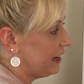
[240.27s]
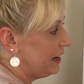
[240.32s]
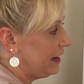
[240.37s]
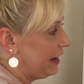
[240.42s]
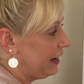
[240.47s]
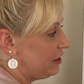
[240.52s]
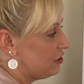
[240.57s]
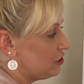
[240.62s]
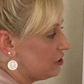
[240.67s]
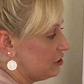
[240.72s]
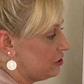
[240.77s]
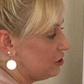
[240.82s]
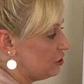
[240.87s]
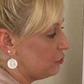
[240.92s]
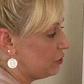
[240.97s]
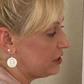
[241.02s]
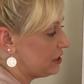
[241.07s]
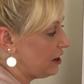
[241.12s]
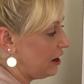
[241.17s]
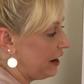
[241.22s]
connection
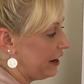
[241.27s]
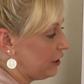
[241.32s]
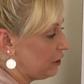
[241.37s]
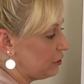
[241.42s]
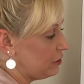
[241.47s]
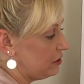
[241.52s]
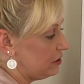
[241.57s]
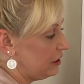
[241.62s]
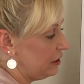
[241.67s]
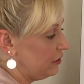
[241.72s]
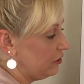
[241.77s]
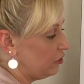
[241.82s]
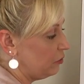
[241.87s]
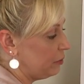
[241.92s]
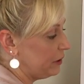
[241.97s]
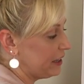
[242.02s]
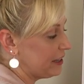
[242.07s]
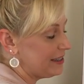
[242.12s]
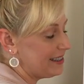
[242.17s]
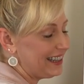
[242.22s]
to his higher
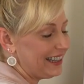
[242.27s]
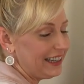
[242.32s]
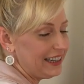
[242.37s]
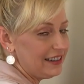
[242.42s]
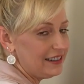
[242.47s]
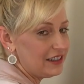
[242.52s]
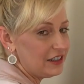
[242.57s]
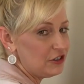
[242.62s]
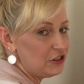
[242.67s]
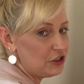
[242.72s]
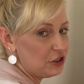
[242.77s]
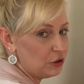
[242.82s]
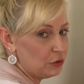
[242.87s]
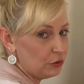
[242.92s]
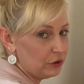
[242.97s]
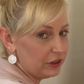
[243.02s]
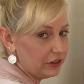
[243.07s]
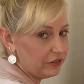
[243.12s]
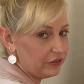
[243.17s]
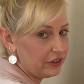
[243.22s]
self because he is
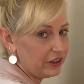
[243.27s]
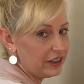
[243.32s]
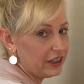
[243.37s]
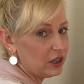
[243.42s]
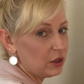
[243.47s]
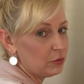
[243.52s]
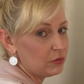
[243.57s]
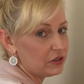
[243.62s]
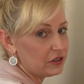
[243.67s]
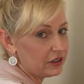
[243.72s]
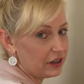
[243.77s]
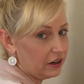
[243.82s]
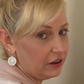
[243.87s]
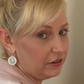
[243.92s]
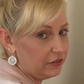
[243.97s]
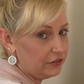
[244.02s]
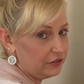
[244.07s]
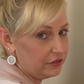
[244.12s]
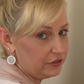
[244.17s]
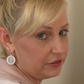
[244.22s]
intuitive
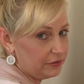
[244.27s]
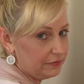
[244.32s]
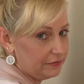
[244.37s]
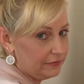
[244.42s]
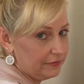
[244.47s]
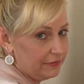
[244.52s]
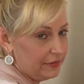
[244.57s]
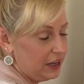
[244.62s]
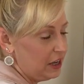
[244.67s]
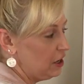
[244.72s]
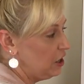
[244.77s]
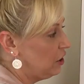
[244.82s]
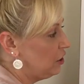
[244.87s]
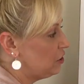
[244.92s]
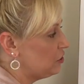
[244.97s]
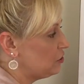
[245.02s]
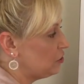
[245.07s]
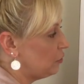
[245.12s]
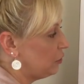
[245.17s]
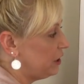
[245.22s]
himself.
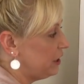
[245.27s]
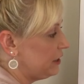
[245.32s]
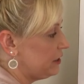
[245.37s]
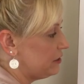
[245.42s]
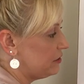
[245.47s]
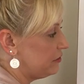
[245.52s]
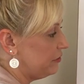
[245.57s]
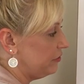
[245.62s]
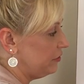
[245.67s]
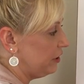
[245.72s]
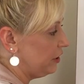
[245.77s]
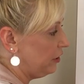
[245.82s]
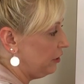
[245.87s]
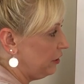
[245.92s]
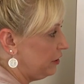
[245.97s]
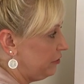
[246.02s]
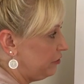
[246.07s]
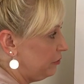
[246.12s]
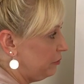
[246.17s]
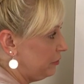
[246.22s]
So he is
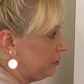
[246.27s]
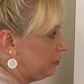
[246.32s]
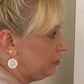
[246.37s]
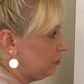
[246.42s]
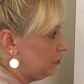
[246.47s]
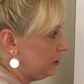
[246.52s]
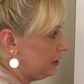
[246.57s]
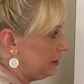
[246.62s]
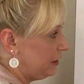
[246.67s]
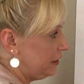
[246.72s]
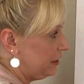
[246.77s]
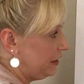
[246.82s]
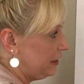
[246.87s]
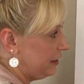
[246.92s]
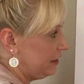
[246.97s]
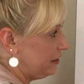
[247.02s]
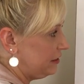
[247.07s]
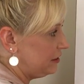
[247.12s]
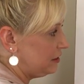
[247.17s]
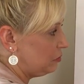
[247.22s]
very familiar with
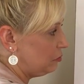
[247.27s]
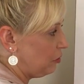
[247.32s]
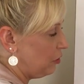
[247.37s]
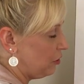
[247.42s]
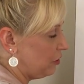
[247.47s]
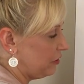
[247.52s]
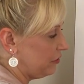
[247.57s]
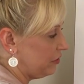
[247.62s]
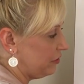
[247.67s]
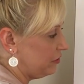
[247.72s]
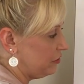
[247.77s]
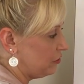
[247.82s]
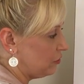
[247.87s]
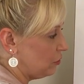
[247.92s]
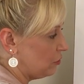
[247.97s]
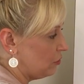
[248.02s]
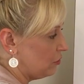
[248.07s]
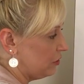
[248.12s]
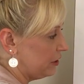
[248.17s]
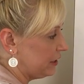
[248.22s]
this part of his
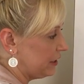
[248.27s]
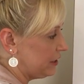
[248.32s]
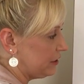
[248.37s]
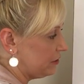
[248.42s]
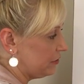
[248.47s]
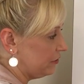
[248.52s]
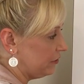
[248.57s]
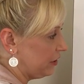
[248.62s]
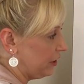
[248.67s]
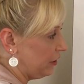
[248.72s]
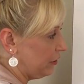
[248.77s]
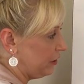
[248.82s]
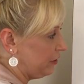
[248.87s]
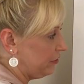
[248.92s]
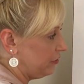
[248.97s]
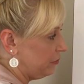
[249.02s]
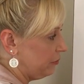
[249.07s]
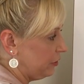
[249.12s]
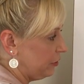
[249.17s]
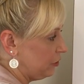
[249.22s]
soul, and he's very
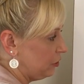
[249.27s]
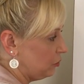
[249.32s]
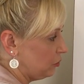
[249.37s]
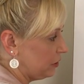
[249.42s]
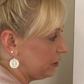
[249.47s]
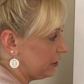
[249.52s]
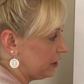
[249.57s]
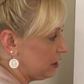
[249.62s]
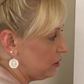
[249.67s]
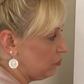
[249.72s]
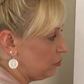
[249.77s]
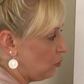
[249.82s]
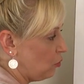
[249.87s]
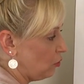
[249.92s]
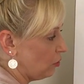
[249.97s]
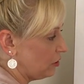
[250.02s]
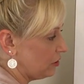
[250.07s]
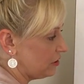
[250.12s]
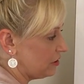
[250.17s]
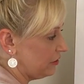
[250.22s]
familiar with the
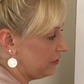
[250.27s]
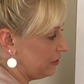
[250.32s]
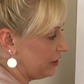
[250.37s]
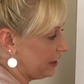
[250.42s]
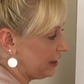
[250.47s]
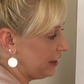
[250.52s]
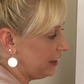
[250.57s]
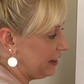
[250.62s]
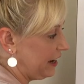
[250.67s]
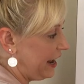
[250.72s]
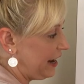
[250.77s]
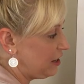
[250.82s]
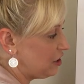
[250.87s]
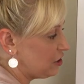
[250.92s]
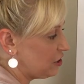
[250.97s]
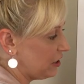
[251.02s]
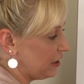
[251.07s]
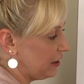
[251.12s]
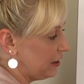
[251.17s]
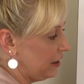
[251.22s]
importance of the
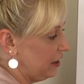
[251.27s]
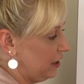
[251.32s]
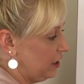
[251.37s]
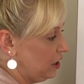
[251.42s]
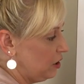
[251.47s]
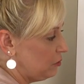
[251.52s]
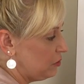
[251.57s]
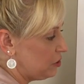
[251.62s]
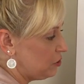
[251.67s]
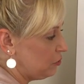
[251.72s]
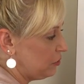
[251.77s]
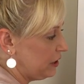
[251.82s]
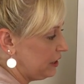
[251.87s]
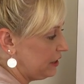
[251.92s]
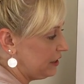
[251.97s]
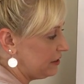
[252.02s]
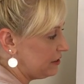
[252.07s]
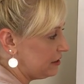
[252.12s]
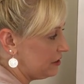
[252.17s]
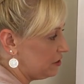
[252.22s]
connection
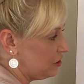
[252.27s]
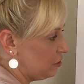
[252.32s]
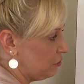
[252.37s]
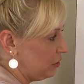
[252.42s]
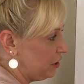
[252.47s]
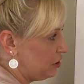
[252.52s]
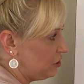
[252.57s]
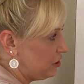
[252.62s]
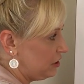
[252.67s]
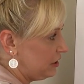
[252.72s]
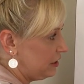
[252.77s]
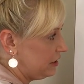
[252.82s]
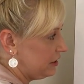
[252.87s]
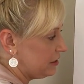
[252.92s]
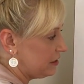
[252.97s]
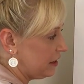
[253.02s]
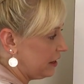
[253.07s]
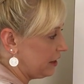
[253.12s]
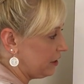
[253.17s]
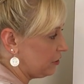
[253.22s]
between his intuition,
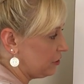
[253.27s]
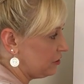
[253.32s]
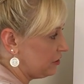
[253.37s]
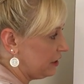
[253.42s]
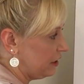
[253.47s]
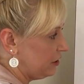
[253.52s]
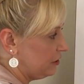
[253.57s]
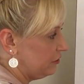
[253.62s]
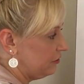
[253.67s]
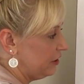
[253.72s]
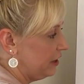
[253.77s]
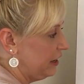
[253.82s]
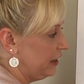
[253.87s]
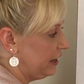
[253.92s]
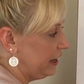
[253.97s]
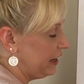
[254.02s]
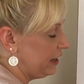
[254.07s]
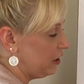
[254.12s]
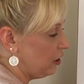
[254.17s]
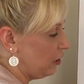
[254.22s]
his higher self,
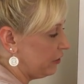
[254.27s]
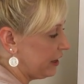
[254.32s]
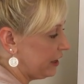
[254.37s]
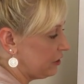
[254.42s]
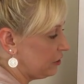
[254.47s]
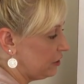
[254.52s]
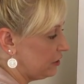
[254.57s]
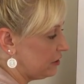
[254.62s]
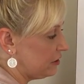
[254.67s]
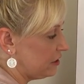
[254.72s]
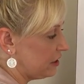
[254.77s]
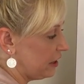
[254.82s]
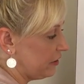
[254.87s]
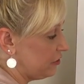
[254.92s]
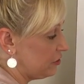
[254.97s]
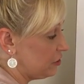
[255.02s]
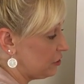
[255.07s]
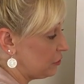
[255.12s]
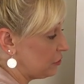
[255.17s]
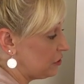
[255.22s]
and all that good
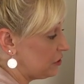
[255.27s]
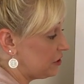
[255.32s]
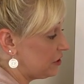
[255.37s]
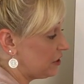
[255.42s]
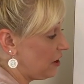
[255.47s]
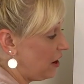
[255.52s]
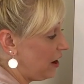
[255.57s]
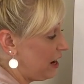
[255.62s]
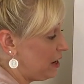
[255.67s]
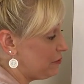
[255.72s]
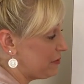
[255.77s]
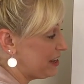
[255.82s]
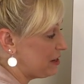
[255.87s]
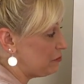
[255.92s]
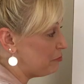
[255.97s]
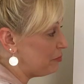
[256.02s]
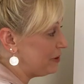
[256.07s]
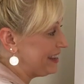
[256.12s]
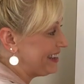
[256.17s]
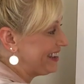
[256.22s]
stuff. So
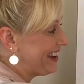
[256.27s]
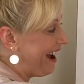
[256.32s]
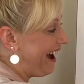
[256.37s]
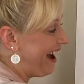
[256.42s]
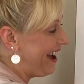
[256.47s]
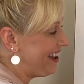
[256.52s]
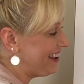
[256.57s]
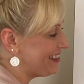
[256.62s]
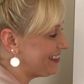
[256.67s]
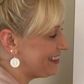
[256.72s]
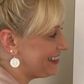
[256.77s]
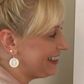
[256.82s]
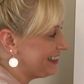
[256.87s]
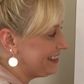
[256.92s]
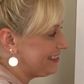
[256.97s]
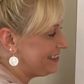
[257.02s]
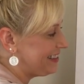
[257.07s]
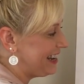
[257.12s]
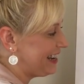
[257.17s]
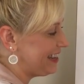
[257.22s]
Simon, because
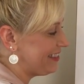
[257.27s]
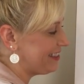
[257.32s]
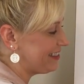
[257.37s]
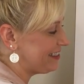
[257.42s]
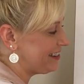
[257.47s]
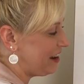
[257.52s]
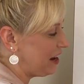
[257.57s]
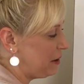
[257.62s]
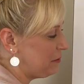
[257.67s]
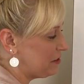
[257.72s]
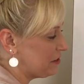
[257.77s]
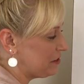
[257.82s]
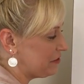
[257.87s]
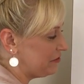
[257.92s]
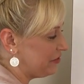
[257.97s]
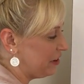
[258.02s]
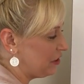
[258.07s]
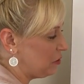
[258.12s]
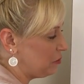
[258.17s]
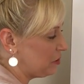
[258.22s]
he has taken the time to
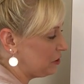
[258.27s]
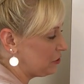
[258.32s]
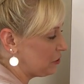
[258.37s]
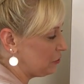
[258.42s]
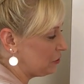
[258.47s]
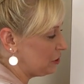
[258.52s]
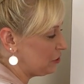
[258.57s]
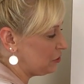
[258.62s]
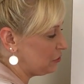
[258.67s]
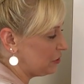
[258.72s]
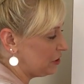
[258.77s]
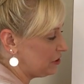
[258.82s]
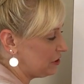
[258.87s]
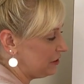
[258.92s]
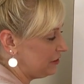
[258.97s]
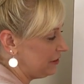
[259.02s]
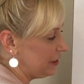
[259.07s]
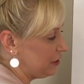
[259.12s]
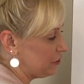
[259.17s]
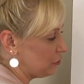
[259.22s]
develop his own
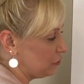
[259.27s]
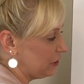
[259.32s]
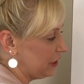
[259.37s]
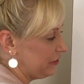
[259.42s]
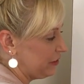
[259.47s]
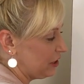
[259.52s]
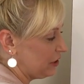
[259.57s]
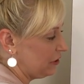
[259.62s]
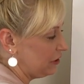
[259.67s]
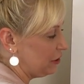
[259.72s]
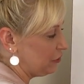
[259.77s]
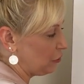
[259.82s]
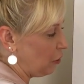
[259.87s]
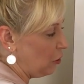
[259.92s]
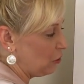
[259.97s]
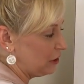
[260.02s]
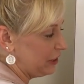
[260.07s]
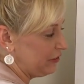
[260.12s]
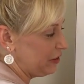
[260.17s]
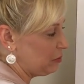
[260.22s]
intuition, these are living, these are
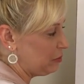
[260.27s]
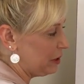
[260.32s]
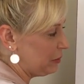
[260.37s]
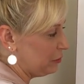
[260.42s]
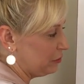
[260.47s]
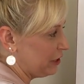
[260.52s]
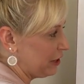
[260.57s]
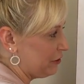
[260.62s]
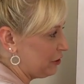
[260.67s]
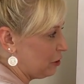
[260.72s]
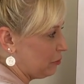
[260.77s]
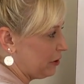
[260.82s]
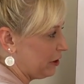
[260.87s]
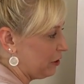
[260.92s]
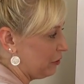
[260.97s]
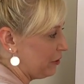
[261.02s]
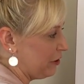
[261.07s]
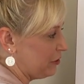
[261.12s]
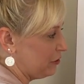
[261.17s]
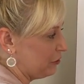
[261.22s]
all living people down here,
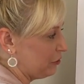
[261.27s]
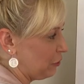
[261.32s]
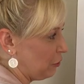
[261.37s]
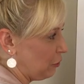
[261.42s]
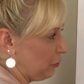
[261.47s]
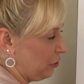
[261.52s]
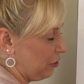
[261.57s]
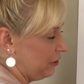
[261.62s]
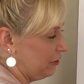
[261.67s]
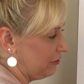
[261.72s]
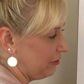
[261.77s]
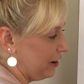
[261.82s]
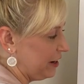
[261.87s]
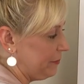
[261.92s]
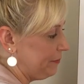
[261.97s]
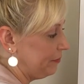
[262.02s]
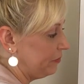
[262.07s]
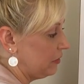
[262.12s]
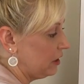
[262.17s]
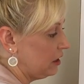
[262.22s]
by the way, this is the earth,
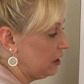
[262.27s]
right?